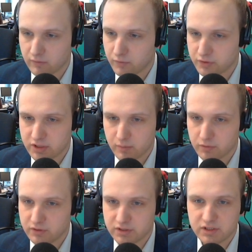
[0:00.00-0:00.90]
For example,
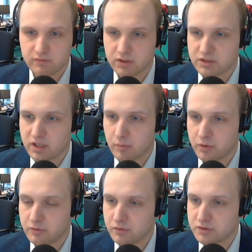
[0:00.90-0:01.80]
this even example,
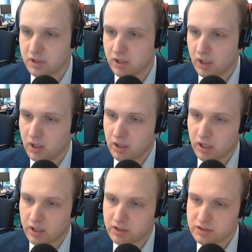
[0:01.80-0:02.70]
EURUSD.
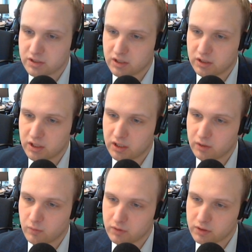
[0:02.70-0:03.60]
I can see clearly.
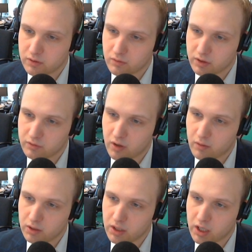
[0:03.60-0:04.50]
You can draw a
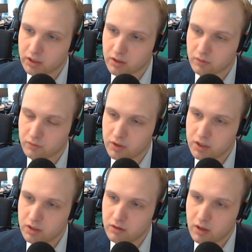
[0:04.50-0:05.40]
line around
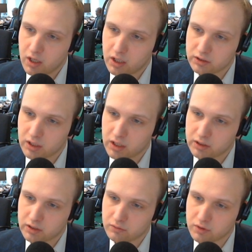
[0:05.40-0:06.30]
here and a line
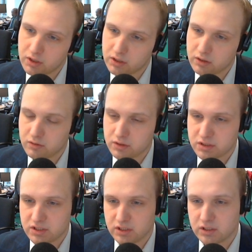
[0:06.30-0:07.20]
around here, and you can
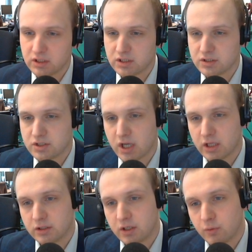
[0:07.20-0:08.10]
see that there is a channel.
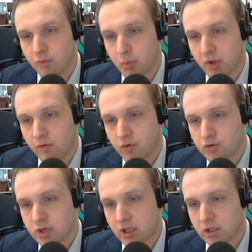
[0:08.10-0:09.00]
There was a previous
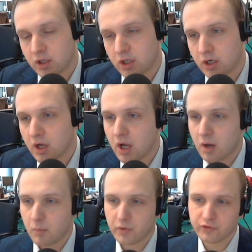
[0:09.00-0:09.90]
channel here.
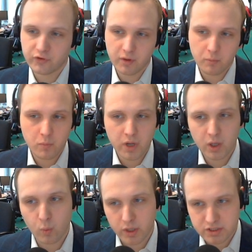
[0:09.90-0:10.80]
But some make
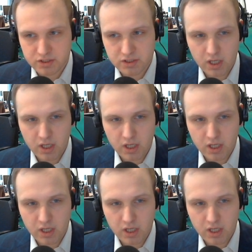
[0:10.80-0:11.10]
wedges.